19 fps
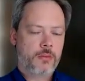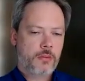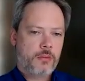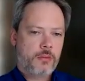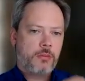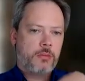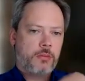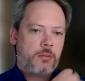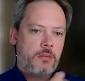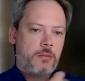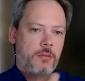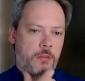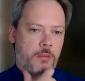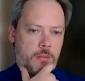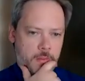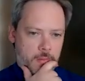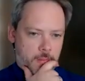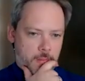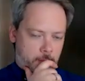
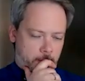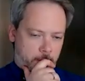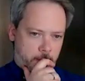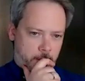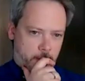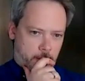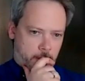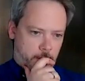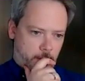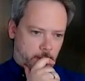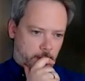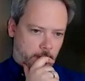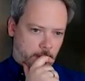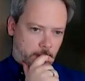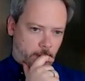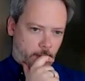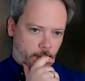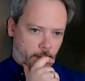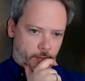
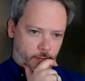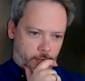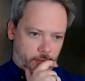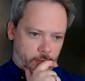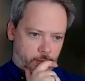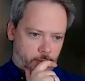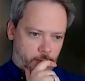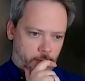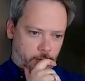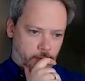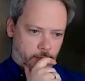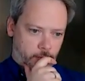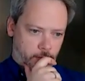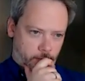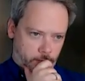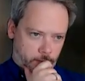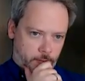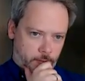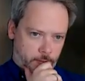
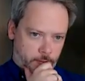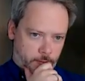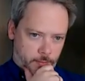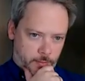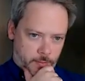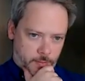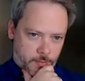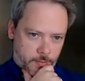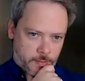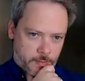(silent)